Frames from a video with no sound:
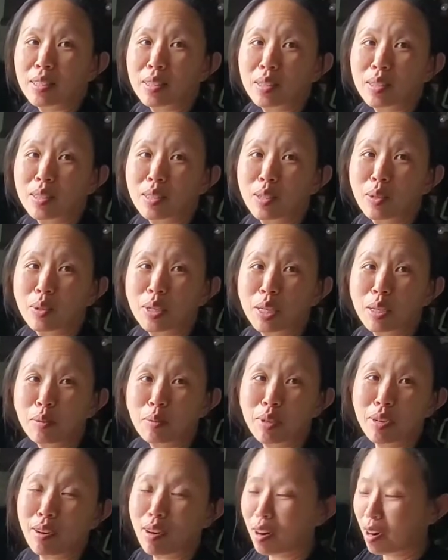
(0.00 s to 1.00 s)
Alright,
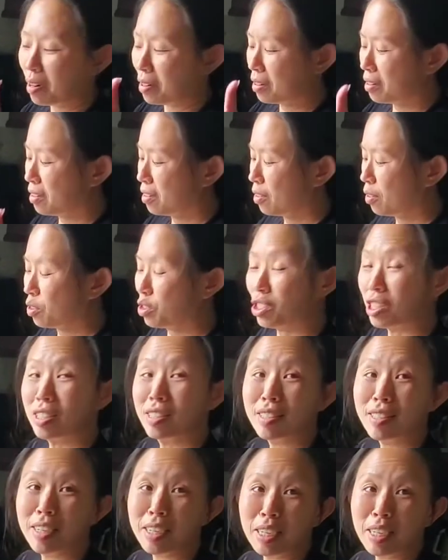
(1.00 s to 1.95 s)
so here we are. Our